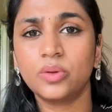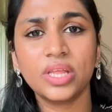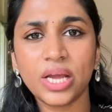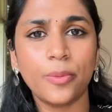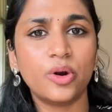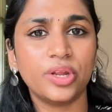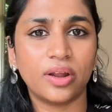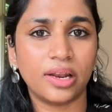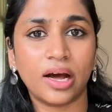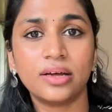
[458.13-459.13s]
think about your
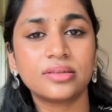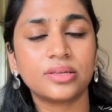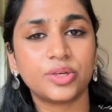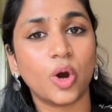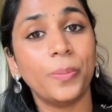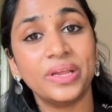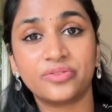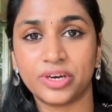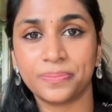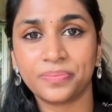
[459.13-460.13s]
last shopping
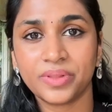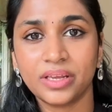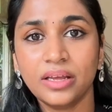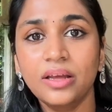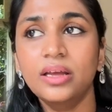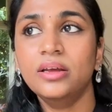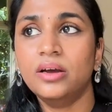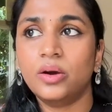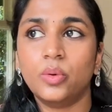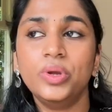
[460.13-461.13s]
trip.
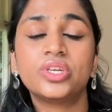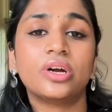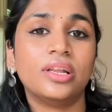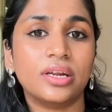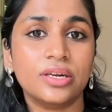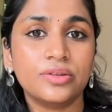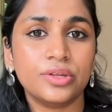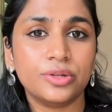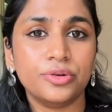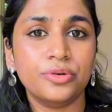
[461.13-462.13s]
Which colors
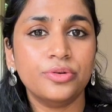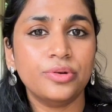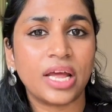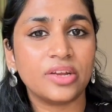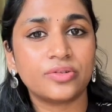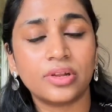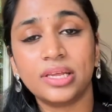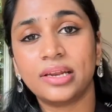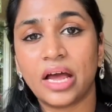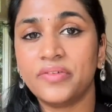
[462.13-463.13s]
do you naturally
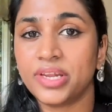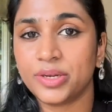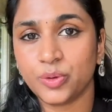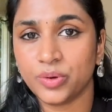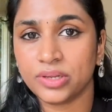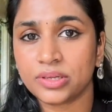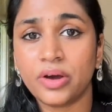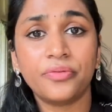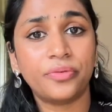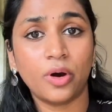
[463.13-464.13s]
gravitate toward?
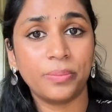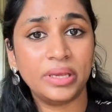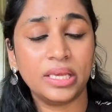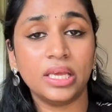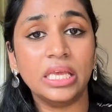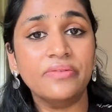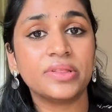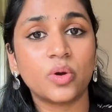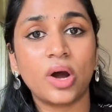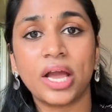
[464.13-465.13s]
For me, even
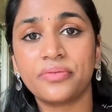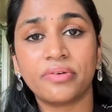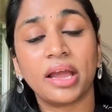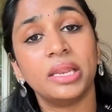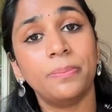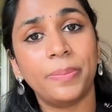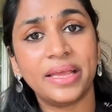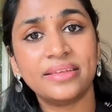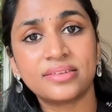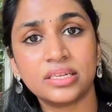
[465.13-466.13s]
though I find
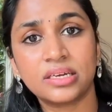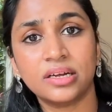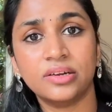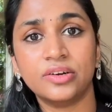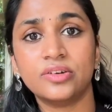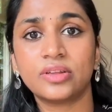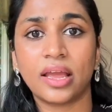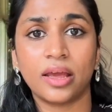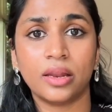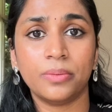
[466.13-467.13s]
pastel colors
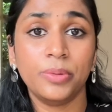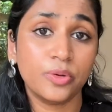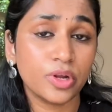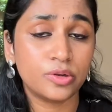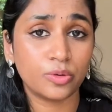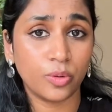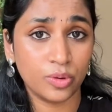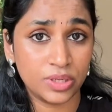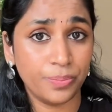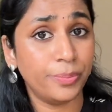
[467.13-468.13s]
and muted
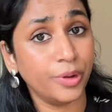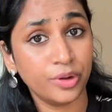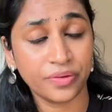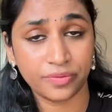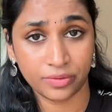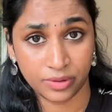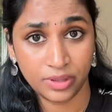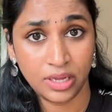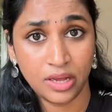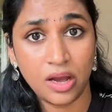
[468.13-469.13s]
tones beautiful,
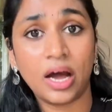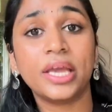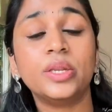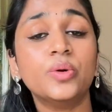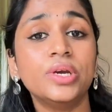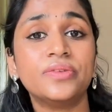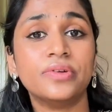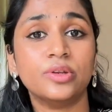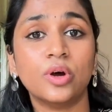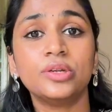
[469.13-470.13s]
I know it will
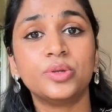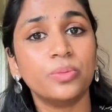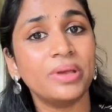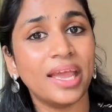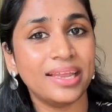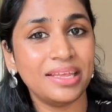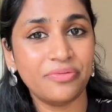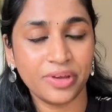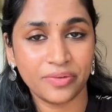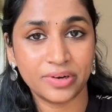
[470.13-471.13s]
not do me any
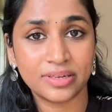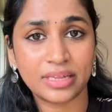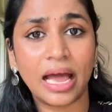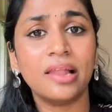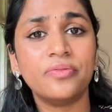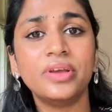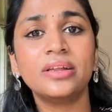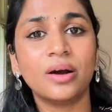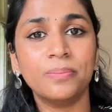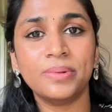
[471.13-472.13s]
favors. I'll feel
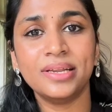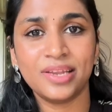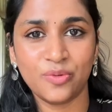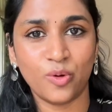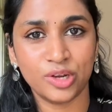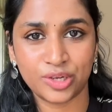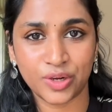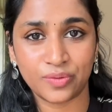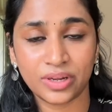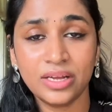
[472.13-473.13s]
completely washed
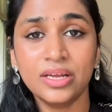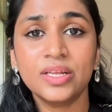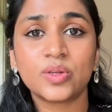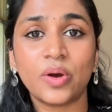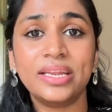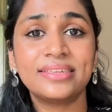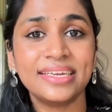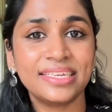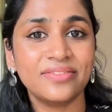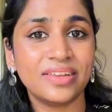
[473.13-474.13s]
out. So
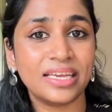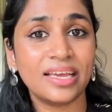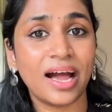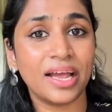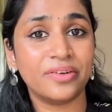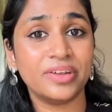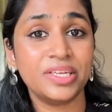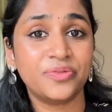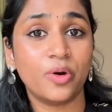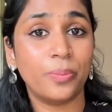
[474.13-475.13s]
instinctively, I reach
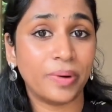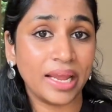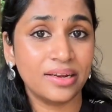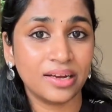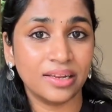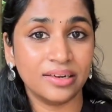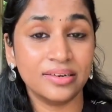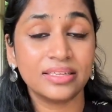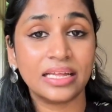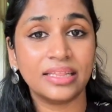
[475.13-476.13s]
for bright
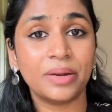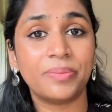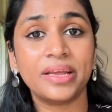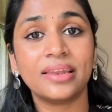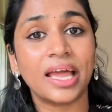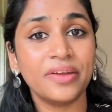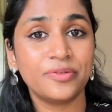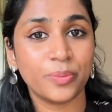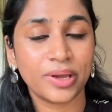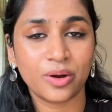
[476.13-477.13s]
colors that bring life
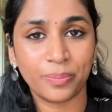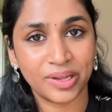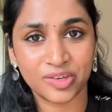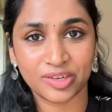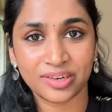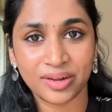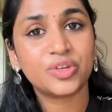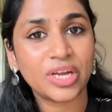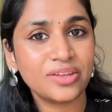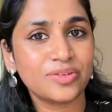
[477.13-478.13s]
to my complexion.
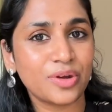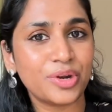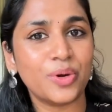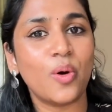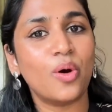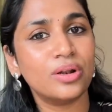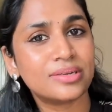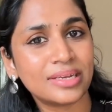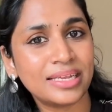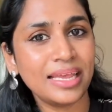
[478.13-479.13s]
Chances are you
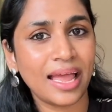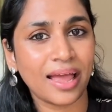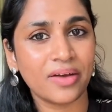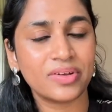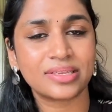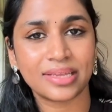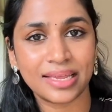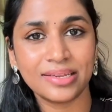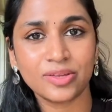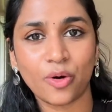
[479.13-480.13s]
already have a
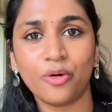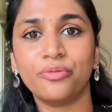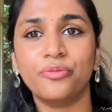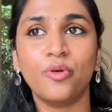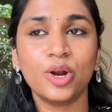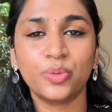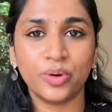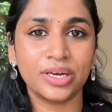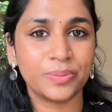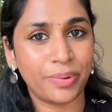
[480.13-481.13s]
sense of what
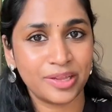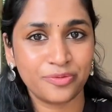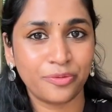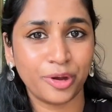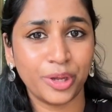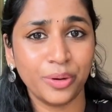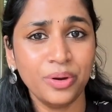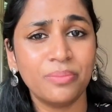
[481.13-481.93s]
works best for you,